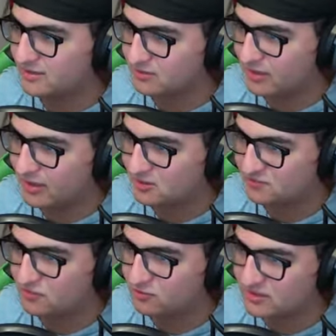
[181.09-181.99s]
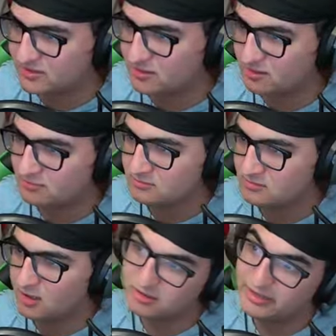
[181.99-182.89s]
They're kind of just focused on
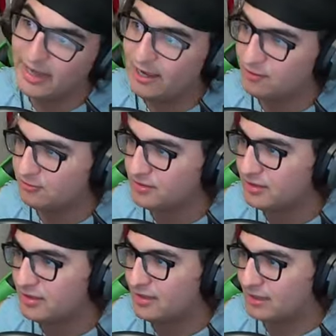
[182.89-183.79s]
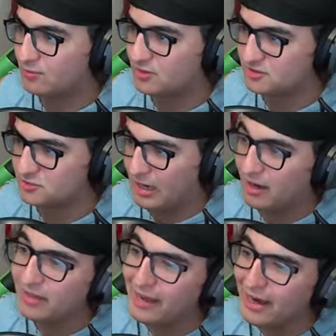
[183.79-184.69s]
on the now, like what it's doing
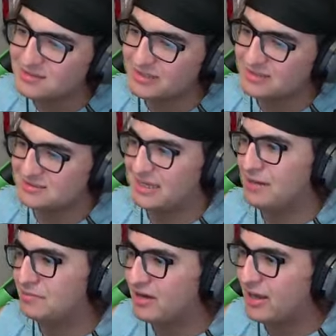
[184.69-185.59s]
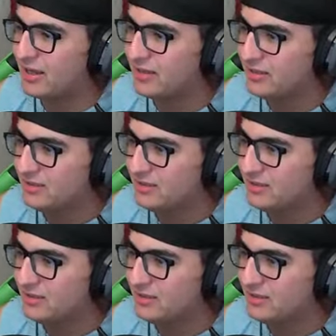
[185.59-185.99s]
now. Oh, there's the samurai.